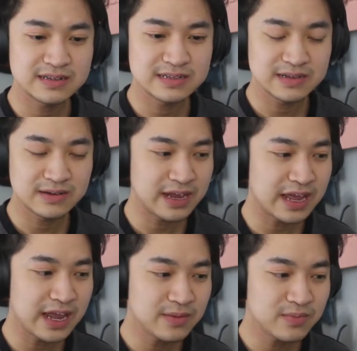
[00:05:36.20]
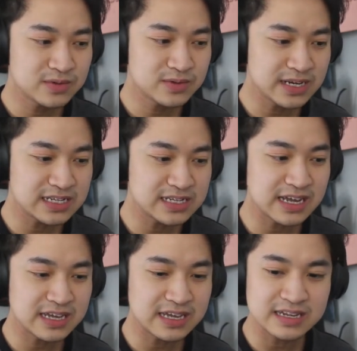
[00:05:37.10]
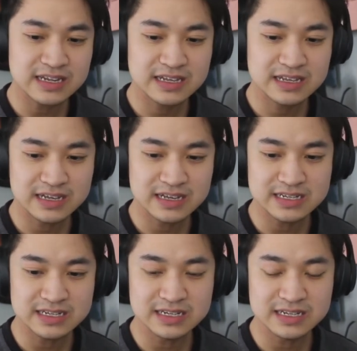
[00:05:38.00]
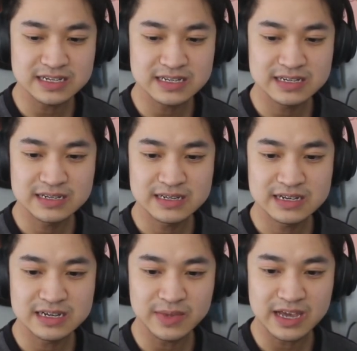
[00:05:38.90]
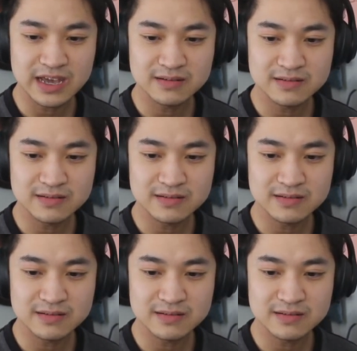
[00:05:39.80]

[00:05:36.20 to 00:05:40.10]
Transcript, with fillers: okay, April 22nd. I guess this is coming out.